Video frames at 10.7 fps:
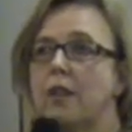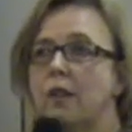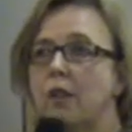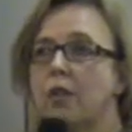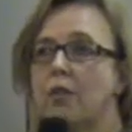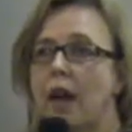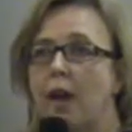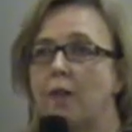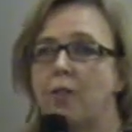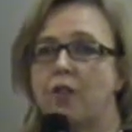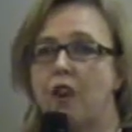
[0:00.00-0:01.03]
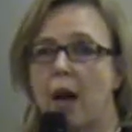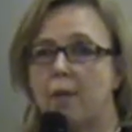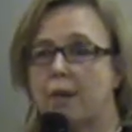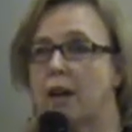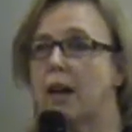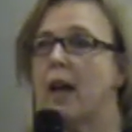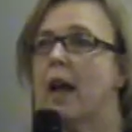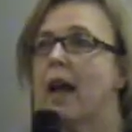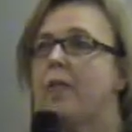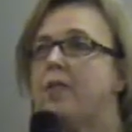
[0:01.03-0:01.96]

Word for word: that looks at fish habitat.